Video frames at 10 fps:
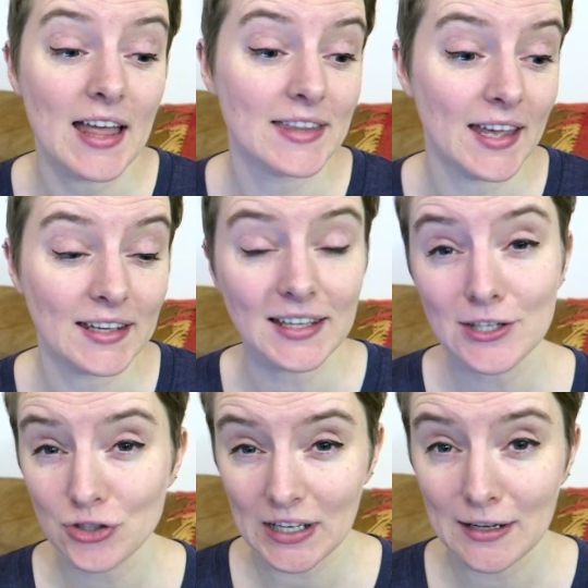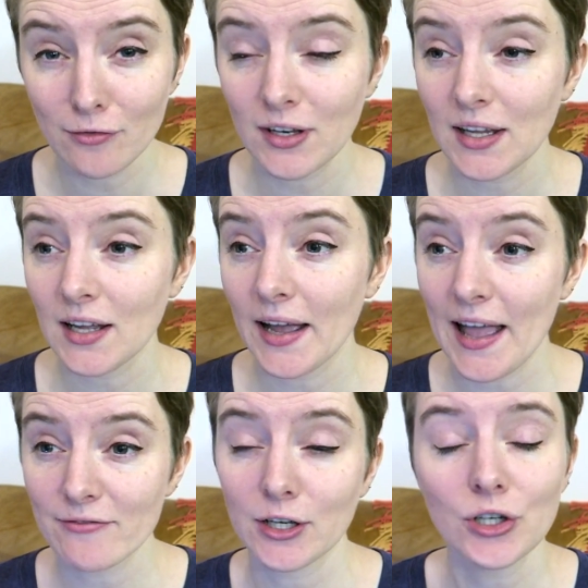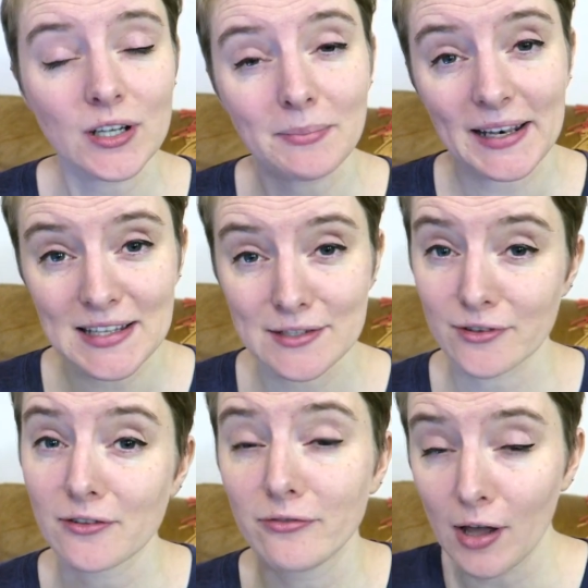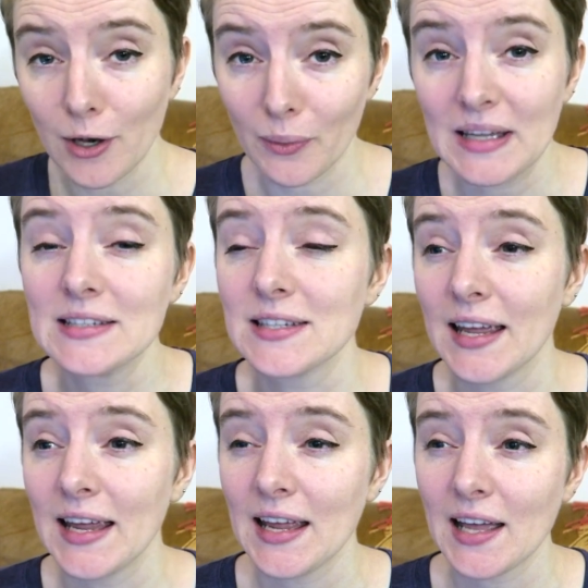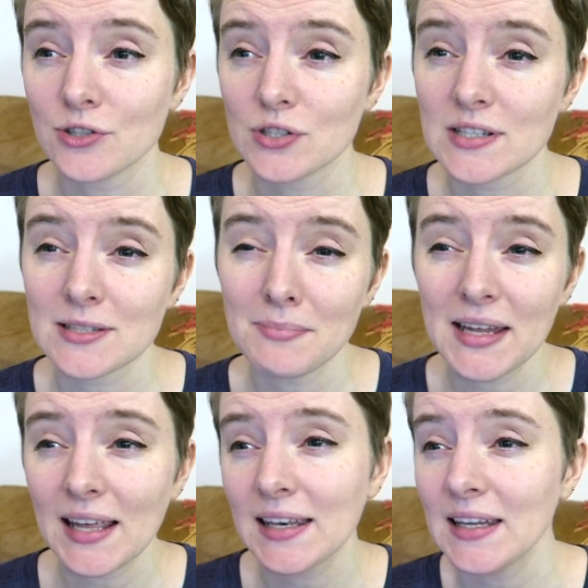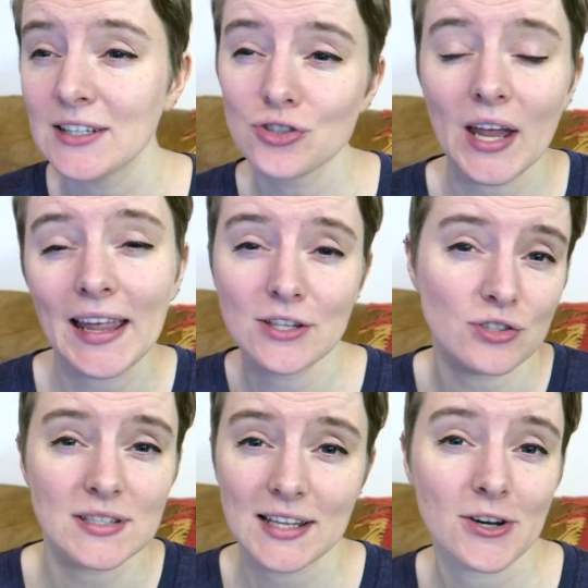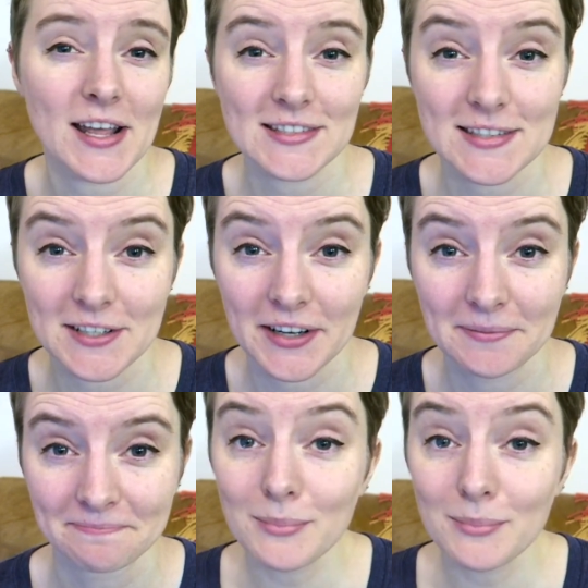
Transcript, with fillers: and then each evening I have a look at my list for the following day and just make any changes that are necessary.